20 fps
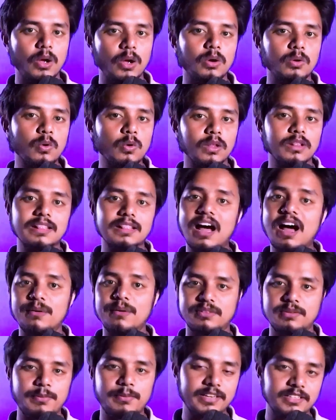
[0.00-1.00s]
Google
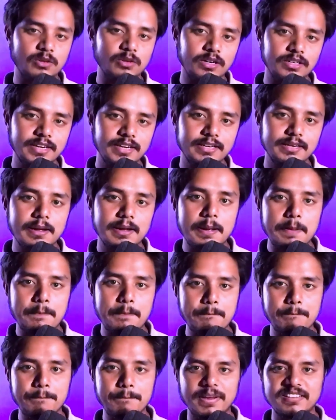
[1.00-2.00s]
loves fresh content,
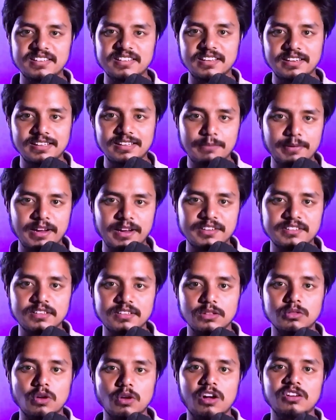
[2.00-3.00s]
missing elements,
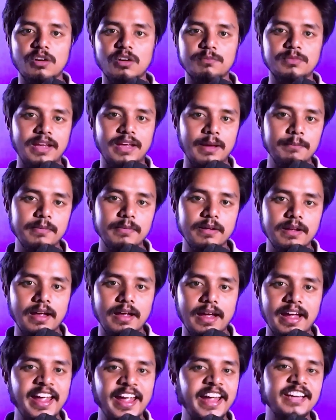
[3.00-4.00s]
none of them
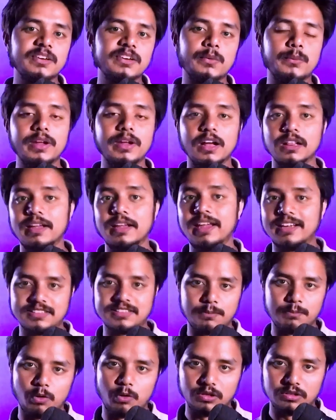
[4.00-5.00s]
hate real
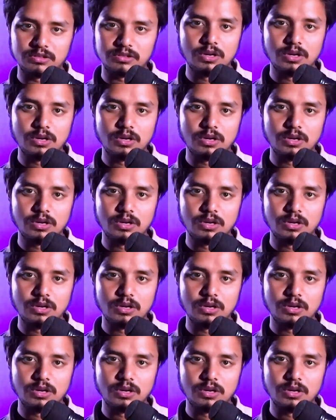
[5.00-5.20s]
examples.